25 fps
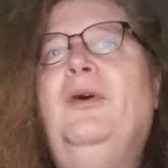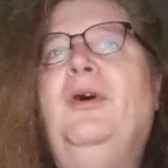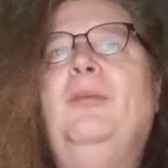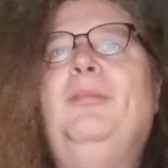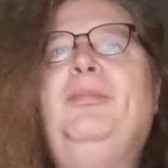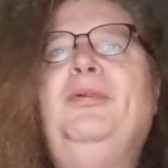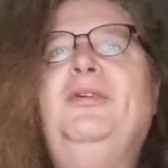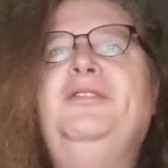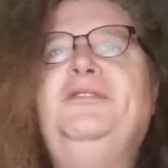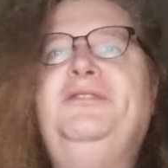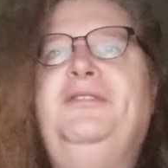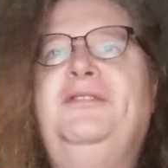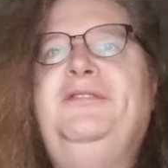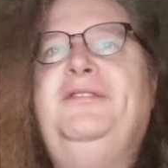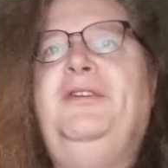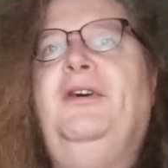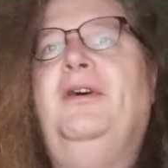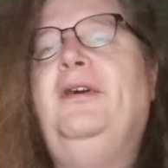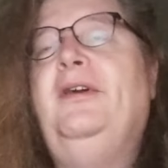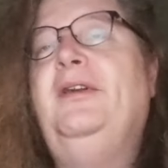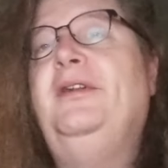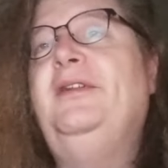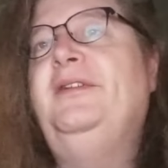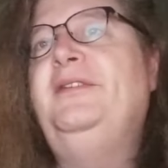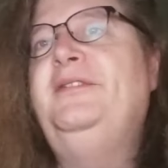a person's
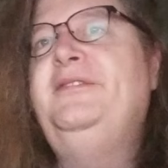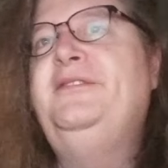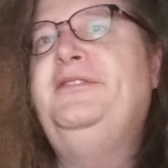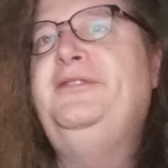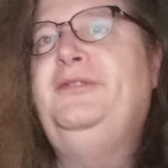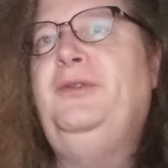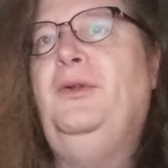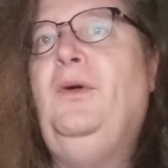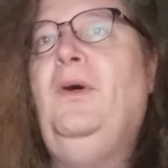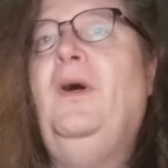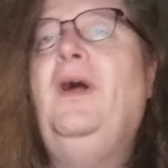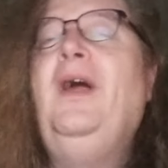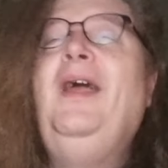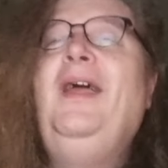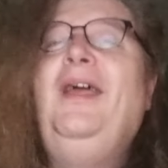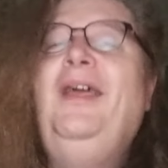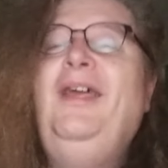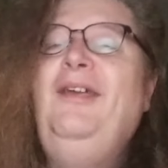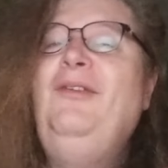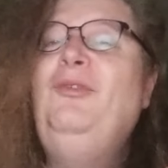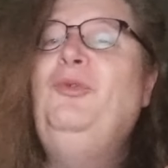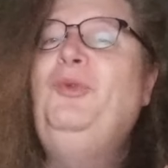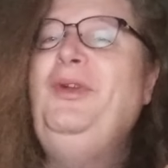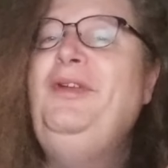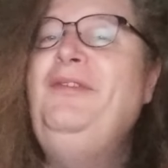heart and soul.
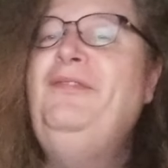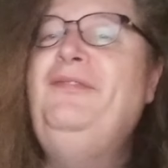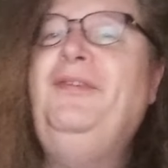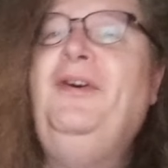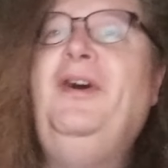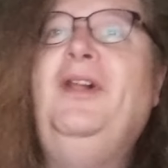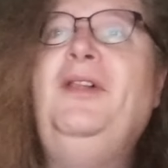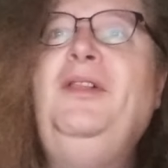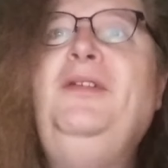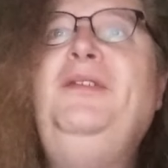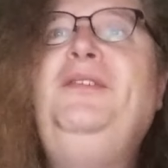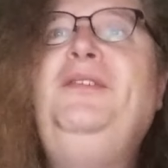If we follow